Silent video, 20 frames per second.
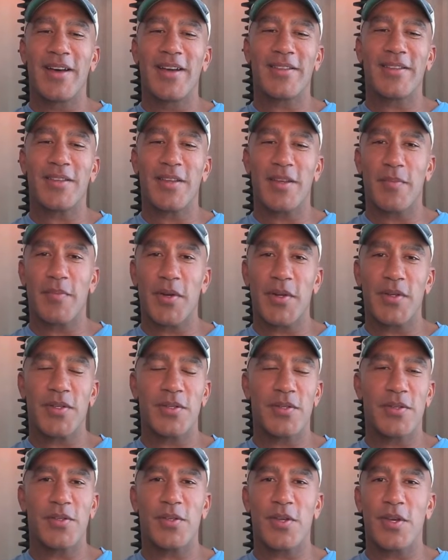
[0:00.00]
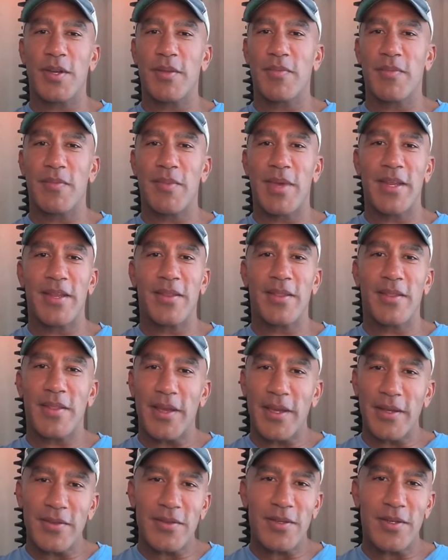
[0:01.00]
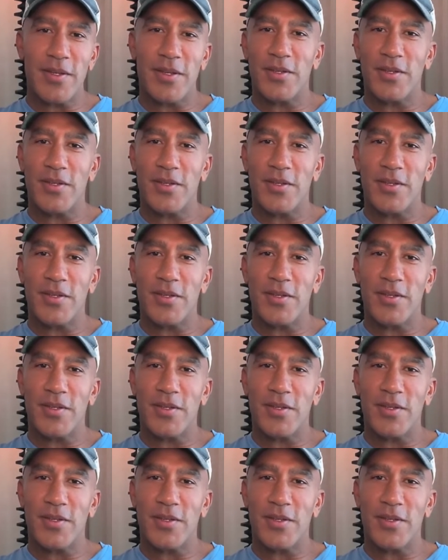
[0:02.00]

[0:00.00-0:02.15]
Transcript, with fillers: Uh, it's a person who's good at many things.